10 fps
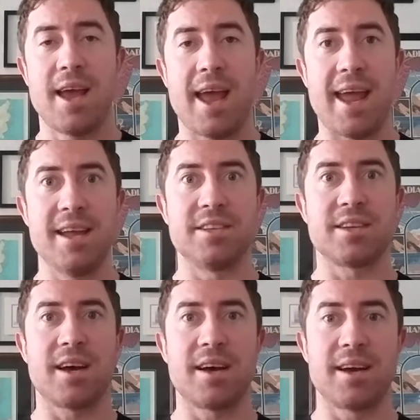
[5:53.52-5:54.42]
And
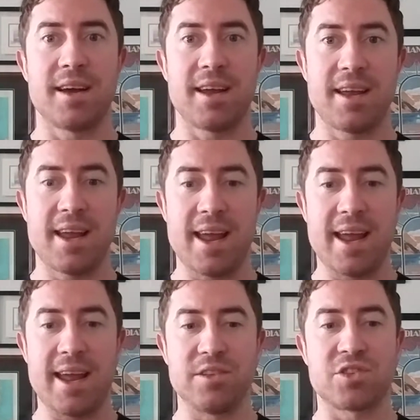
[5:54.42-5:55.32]

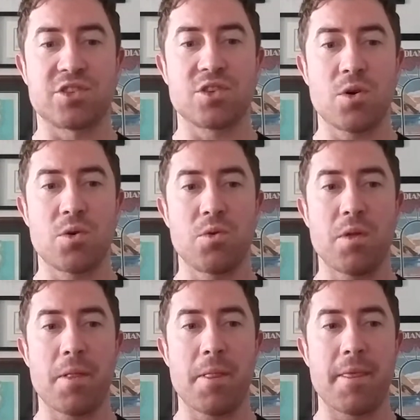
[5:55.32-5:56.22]

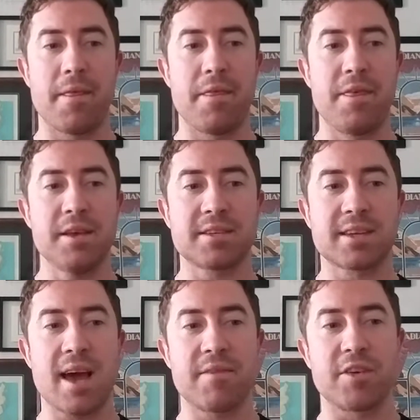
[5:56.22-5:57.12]
so... this
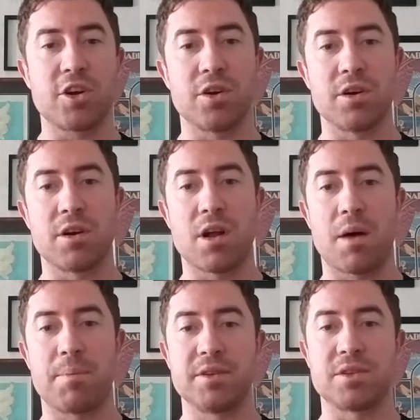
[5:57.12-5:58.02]
kind of occurred
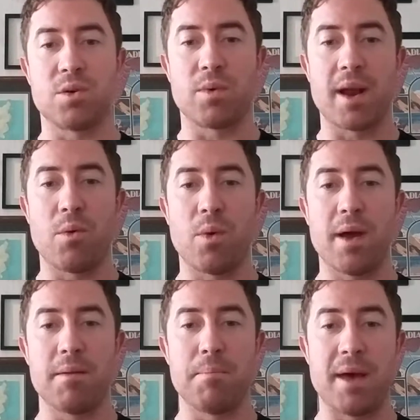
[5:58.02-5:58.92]
up until when I
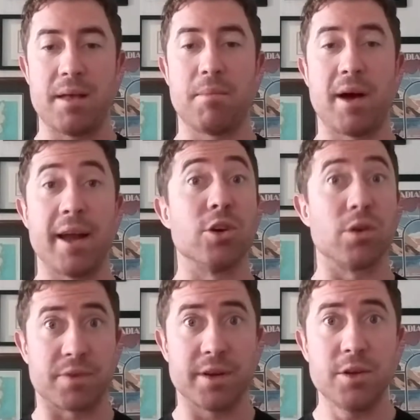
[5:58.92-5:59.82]
met my
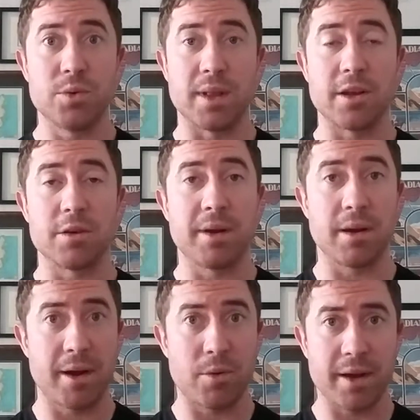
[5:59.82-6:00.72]
girlfriend, who would later
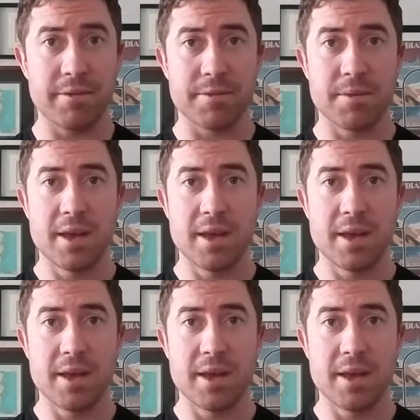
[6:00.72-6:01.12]
become my wife.